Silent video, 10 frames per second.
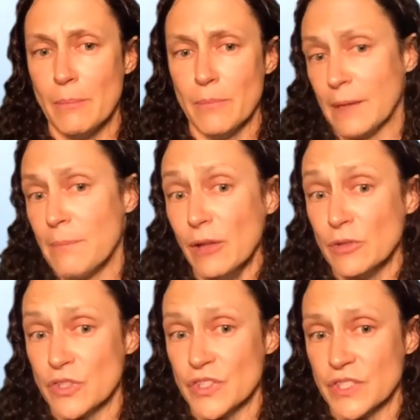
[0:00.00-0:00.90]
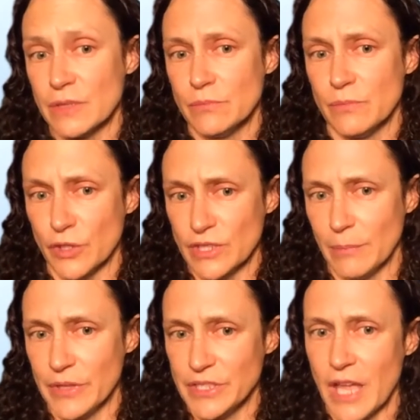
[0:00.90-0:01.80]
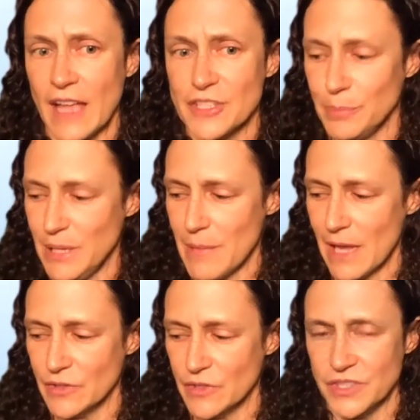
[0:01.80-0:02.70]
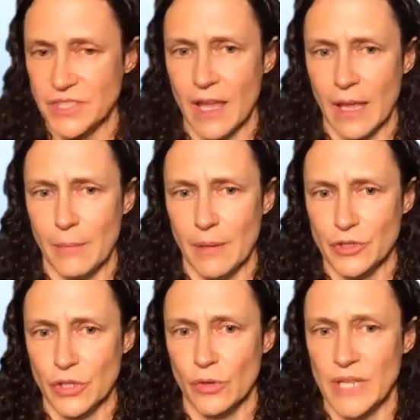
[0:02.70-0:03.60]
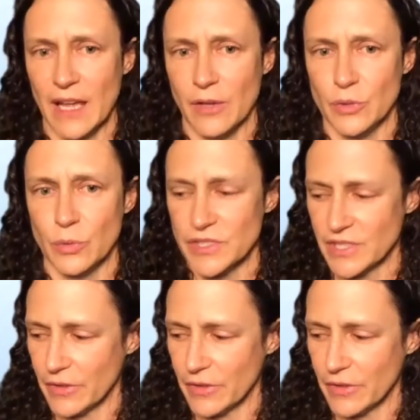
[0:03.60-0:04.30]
like mountains, for example, the Tehachapi Mountains, as you go down towards Southern